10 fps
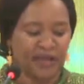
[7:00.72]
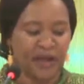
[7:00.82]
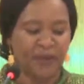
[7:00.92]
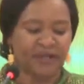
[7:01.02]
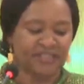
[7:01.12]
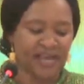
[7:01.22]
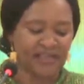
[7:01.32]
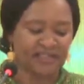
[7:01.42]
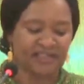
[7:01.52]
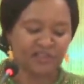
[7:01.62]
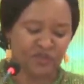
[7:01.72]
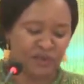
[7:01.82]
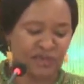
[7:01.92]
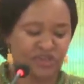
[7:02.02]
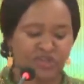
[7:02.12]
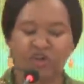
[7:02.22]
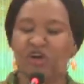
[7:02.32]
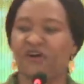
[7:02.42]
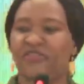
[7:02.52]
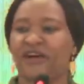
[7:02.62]
Our task is to
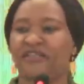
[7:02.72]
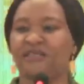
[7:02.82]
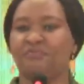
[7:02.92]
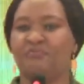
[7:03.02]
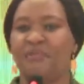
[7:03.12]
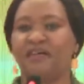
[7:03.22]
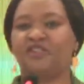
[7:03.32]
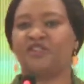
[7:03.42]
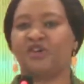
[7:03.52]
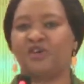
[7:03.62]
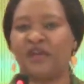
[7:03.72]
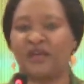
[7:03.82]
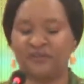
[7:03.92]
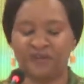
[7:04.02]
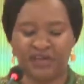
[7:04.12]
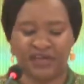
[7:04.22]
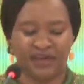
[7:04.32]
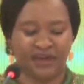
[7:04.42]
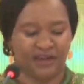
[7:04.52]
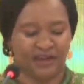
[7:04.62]
ensure that mental health
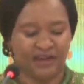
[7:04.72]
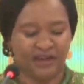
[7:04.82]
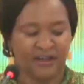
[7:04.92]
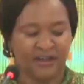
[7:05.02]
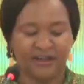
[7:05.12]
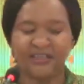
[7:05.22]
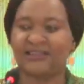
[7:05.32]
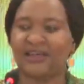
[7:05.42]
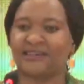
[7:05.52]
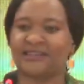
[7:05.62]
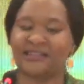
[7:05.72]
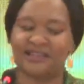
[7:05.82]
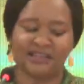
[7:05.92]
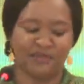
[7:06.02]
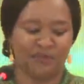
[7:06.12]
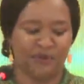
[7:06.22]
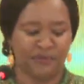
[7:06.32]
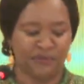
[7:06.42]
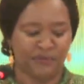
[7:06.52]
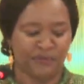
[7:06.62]
care is accessible,
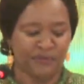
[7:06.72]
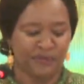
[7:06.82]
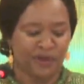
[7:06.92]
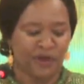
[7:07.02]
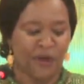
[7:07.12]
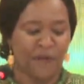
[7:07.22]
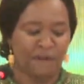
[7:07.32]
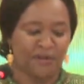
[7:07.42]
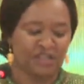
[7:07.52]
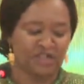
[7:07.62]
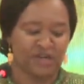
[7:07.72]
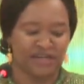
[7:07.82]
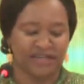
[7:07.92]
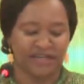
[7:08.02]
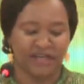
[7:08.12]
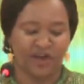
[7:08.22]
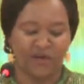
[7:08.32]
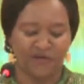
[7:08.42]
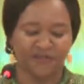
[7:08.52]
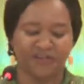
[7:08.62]
compassionately
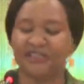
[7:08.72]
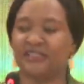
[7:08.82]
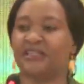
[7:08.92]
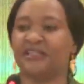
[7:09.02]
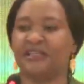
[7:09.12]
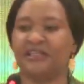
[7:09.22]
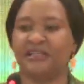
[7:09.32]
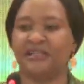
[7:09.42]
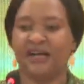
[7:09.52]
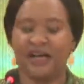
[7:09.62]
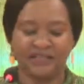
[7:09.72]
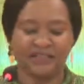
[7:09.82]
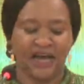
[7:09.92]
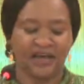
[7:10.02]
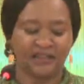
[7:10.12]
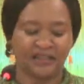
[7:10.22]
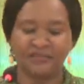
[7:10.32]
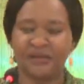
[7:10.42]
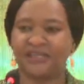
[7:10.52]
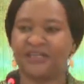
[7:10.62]
offered, and
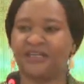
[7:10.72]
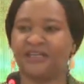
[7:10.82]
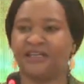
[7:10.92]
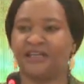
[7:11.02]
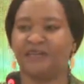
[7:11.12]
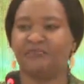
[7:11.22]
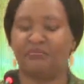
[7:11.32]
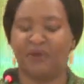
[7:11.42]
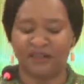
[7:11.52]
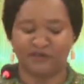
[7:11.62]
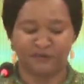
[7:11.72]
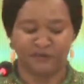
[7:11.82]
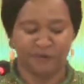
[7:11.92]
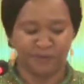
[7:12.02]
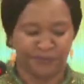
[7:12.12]
ultimately impactful.